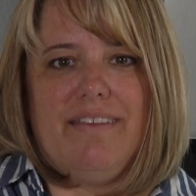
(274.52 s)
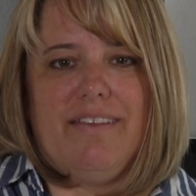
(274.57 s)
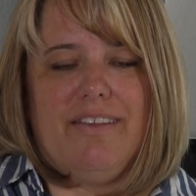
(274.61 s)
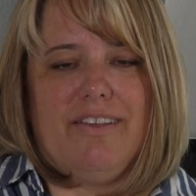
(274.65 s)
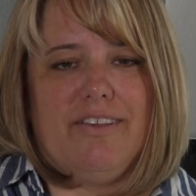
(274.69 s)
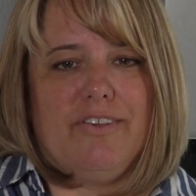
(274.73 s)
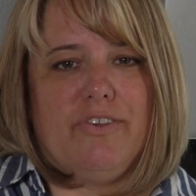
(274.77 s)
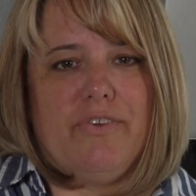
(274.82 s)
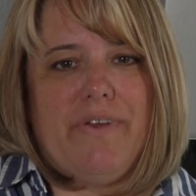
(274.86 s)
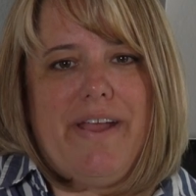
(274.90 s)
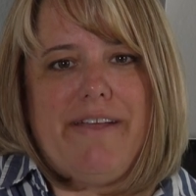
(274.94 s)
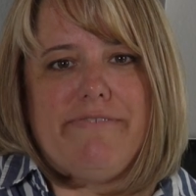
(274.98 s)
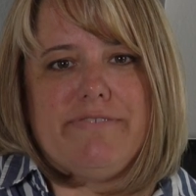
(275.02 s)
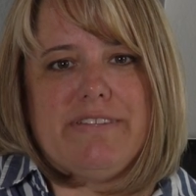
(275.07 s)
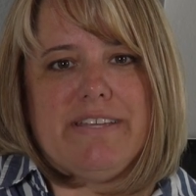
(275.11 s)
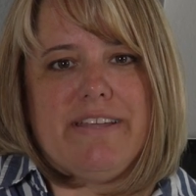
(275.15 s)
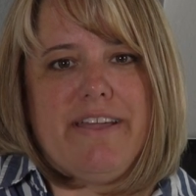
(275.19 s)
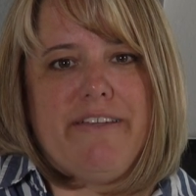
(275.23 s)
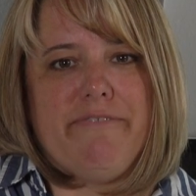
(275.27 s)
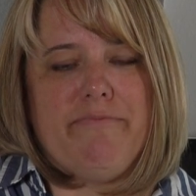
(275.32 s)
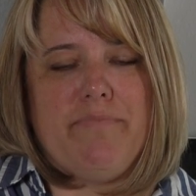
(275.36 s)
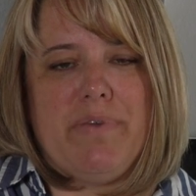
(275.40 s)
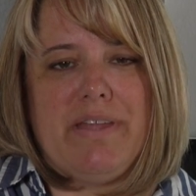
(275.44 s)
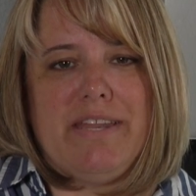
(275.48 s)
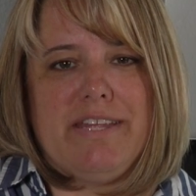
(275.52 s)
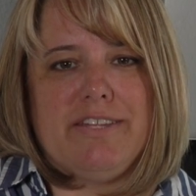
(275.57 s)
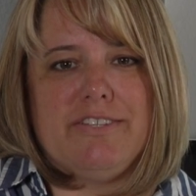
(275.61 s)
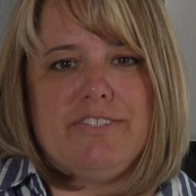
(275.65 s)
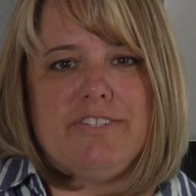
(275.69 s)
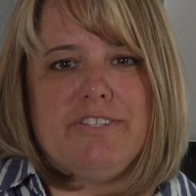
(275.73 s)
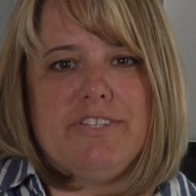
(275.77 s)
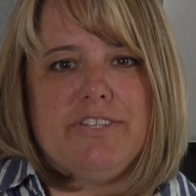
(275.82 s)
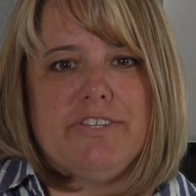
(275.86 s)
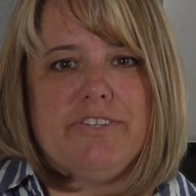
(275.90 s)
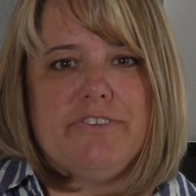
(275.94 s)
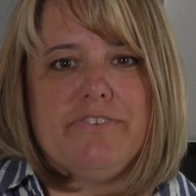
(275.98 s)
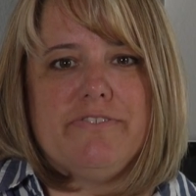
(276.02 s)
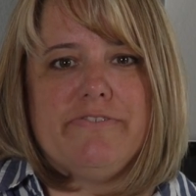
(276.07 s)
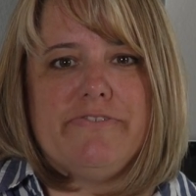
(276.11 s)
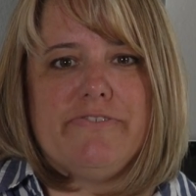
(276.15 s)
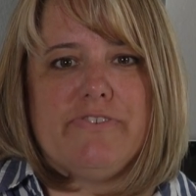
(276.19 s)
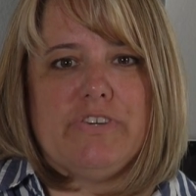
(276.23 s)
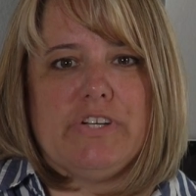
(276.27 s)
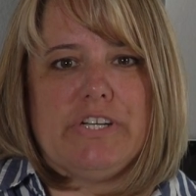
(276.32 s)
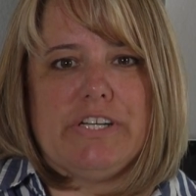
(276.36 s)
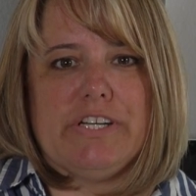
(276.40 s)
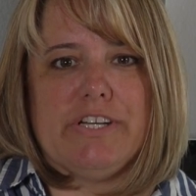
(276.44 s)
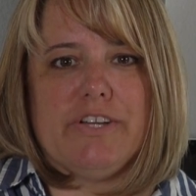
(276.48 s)
And crafting I've been into
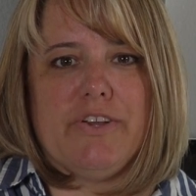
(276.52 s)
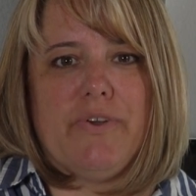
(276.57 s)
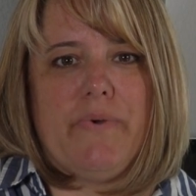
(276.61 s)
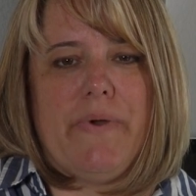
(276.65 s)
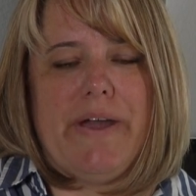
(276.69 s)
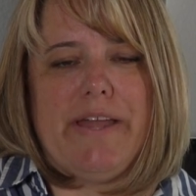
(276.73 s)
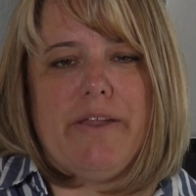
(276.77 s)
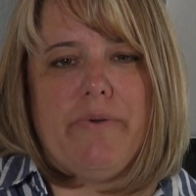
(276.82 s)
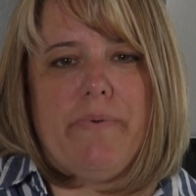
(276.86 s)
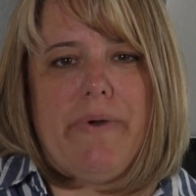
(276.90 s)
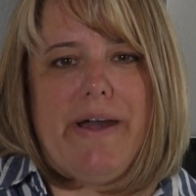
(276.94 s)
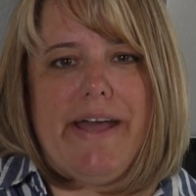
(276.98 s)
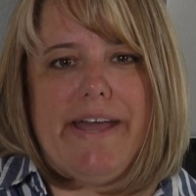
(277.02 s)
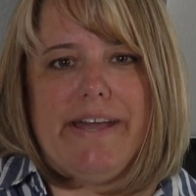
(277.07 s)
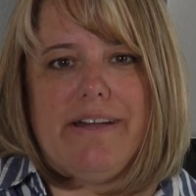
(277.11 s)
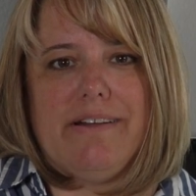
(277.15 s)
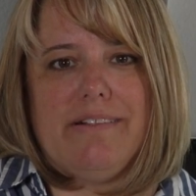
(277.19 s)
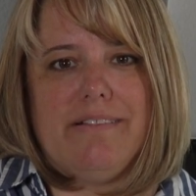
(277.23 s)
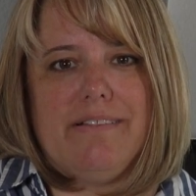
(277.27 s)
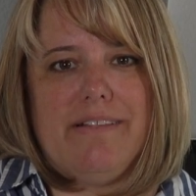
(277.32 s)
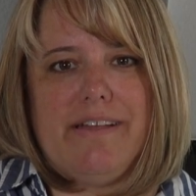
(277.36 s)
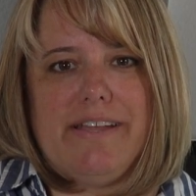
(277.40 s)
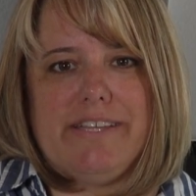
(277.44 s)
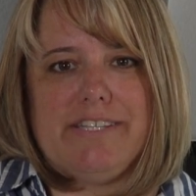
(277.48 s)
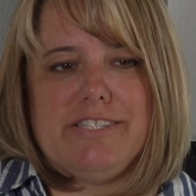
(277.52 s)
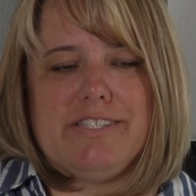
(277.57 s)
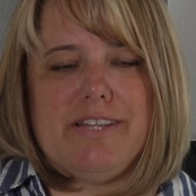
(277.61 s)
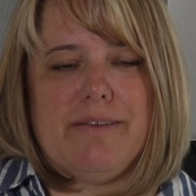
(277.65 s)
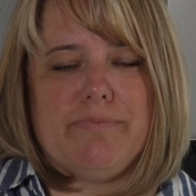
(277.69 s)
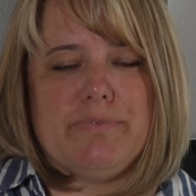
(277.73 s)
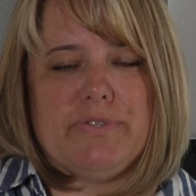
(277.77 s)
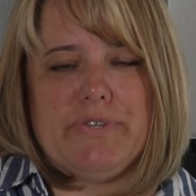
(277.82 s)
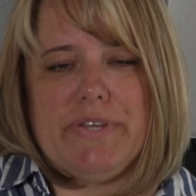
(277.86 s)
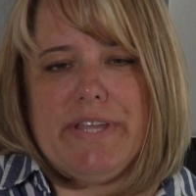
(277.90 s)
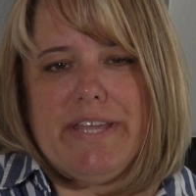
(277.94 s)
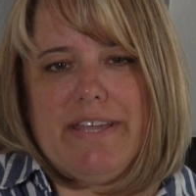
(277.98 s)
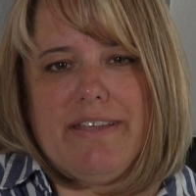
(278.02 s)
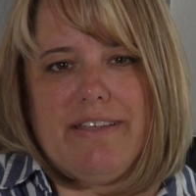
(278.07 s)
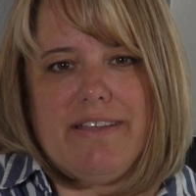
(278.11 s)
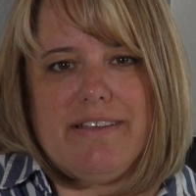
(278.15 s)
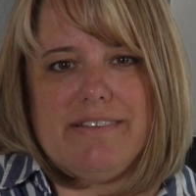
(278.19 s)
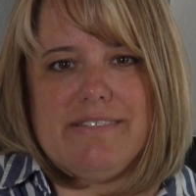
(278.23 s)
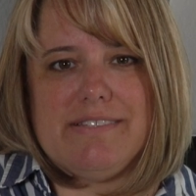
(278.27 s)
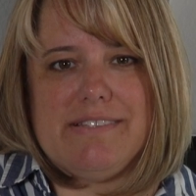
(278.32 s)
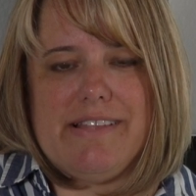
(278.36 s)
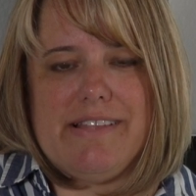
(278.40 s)
for quite a while. I stopped doing it because